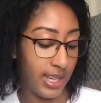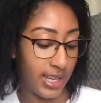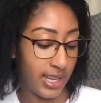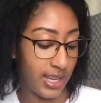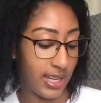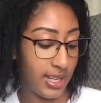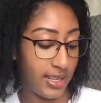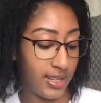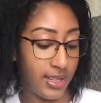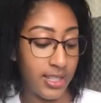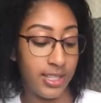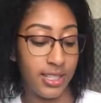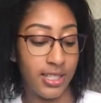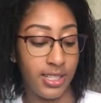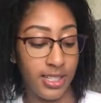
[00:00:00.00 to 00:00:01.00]
And
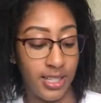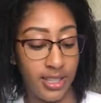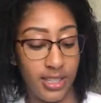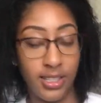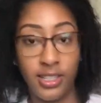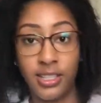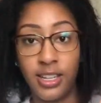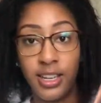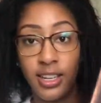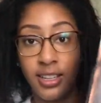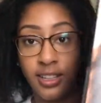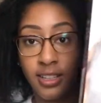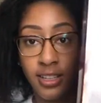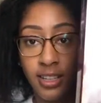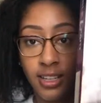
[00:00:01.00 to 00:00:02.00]
this is in the
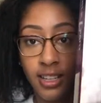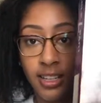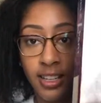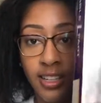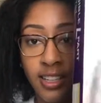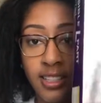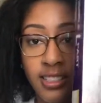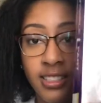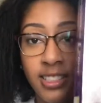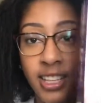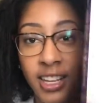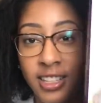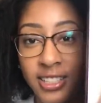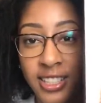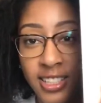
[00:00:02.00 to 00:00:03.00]
style
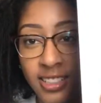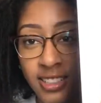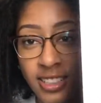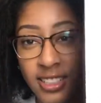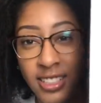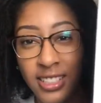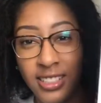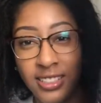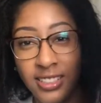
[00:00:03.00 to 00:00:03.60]
Atalya, I think.